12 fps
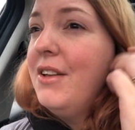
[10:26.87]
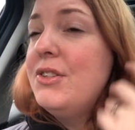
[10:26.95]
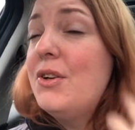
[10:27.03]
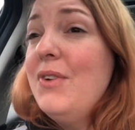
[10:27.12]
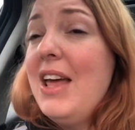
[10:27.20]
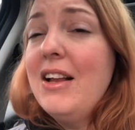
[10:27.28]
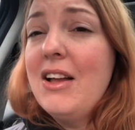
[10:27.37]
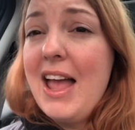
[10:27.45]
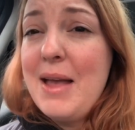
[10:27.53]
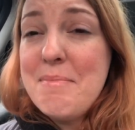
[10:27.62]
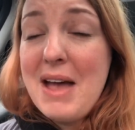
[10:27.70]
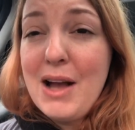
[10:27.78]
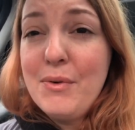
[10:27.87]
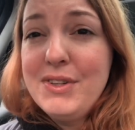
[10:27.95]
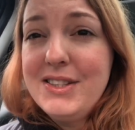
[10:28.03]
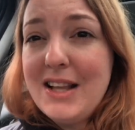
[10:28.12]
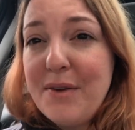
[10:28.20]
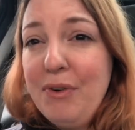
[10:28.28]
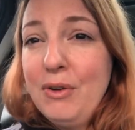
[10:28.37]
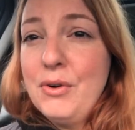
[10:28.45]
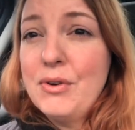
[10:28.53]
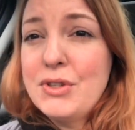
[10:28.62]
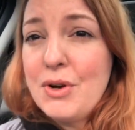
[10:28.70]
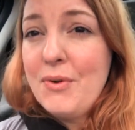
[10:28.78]
So that came back with
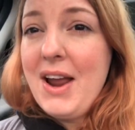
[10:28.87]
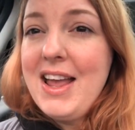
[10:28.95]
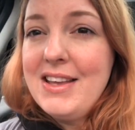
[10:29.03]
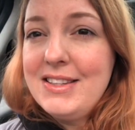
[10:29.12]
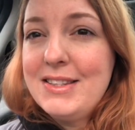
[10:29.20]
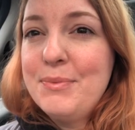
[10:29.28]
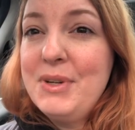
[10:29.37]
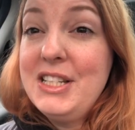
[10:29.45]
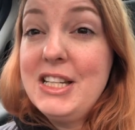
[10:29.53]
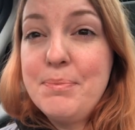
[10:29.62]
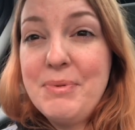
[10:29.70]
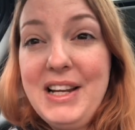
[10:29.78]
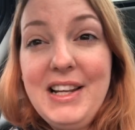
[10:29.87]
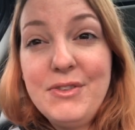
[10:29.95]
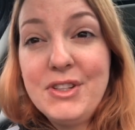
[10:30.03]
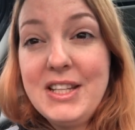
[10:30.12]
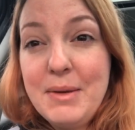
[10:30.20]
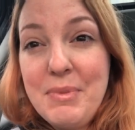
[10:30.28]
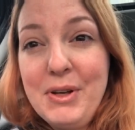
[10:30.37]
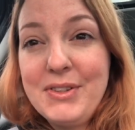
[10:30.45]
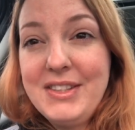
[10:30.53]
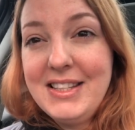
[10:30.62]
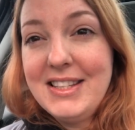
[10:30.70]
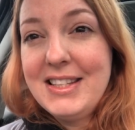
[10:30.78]
Staphylococcus aureus, which is pretty interesting
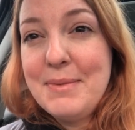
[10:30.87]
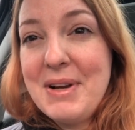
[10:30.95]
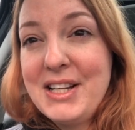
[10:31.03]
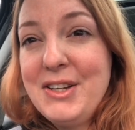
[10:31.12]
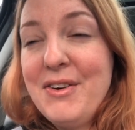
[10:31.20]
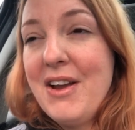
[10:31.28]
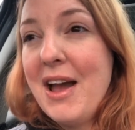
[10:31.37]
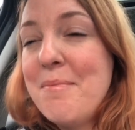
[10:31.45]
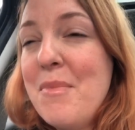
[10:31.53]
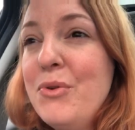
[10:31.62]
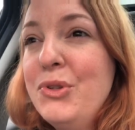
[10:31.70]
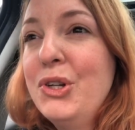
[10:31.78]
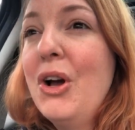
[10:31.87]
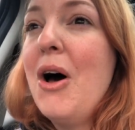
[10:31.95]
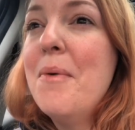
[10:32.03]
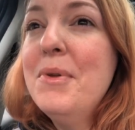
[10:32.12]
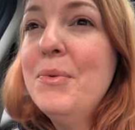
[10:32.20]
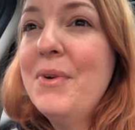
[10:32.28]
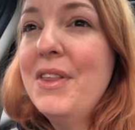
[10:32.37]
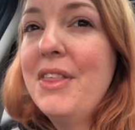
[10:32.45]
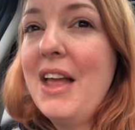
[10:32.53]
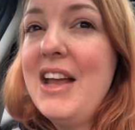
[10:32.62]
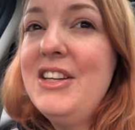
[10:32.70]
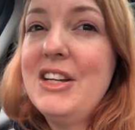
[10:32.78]
because this is the bacteria most common with
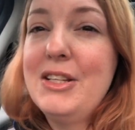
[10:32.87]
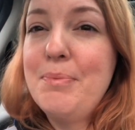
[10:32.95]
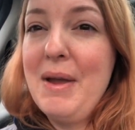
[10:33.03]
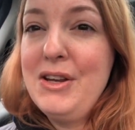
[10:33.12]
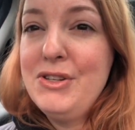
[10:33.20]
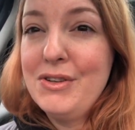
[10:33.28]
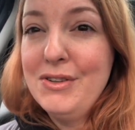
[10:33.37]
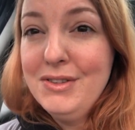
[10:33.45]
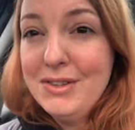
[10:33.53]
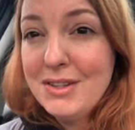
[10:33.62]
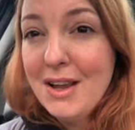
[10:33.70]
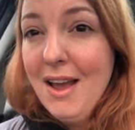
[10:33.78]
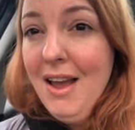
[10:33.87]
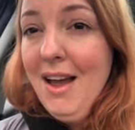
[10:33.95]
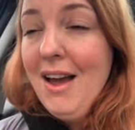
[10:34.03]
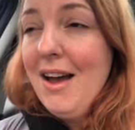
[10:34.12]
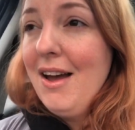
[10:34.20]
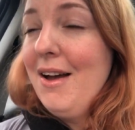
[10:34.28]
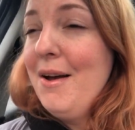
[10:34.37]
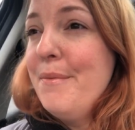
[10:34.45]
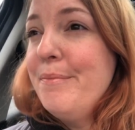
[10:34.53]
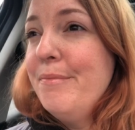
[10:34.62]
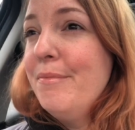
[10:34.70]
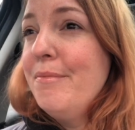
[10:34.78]
HS patients,
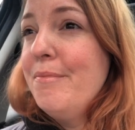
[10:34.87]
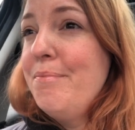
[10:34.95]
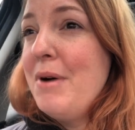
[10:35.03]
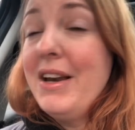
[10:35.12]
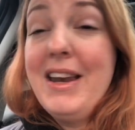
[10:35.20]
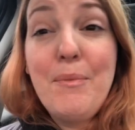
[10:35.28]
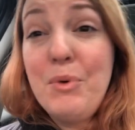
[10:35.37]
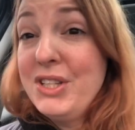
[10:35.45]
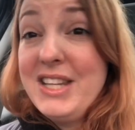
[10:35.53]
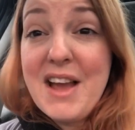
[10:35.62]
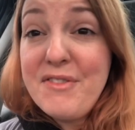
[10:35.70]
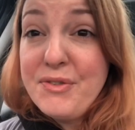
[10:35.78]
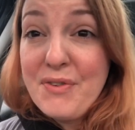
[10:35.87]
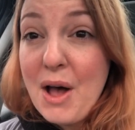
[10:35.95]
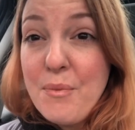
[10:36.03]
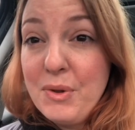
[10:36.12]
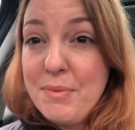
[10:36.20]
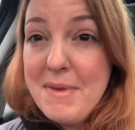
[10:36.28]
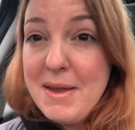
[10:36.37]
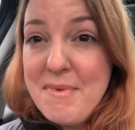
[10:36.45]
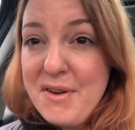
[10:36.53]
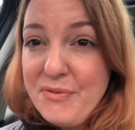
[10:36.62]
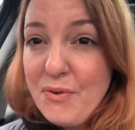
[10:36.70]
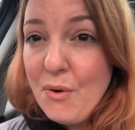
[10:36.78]
but was never found with me
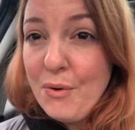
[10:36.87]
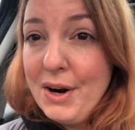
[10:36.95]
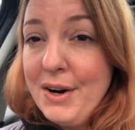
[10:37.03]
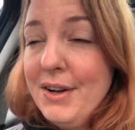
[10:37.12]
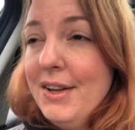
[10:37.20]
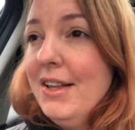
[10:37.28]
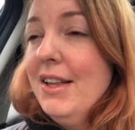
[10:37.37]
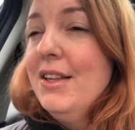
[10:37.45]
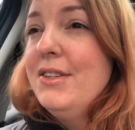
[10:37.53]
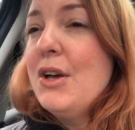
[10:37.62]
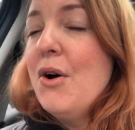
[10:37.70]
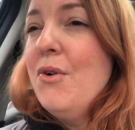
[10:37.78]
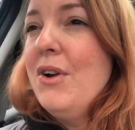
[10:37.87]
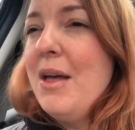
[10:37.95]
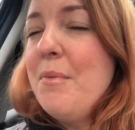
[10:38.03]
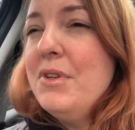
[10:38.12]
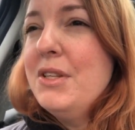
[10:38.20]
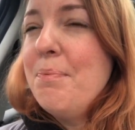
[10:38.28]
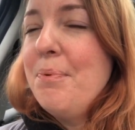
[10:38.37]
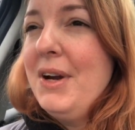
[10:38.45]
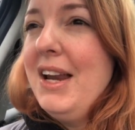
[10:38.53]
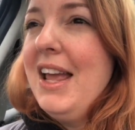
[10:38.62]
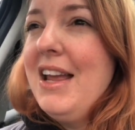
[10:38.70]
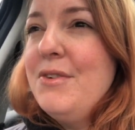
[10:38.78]
before. So that was a
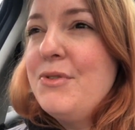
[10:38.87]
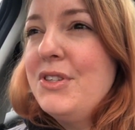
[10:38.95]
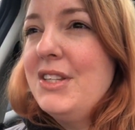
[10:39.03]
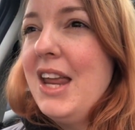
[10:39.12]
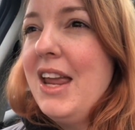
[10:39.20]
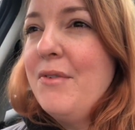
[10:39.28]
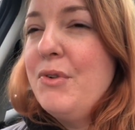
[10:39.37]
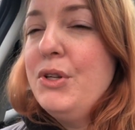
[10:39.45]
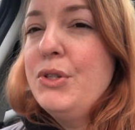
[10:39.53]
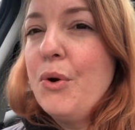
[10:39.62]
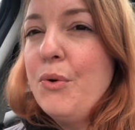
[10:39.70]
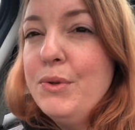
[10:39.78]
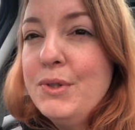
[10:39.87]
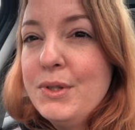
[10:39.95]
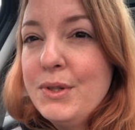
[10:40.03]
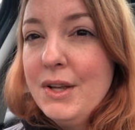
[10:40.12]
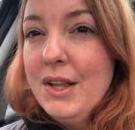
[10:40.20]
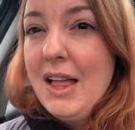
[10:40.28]
pretty interesting result.